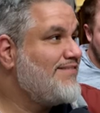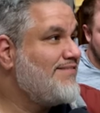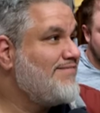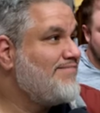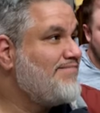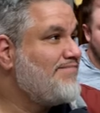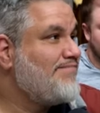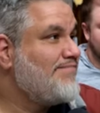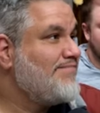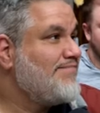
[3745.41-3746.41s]
wish I found an
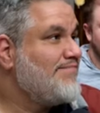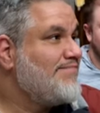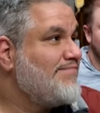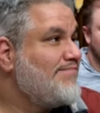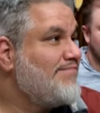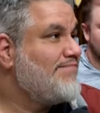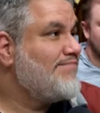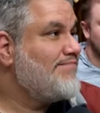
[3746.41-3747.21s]
extra paycheck in my pocket.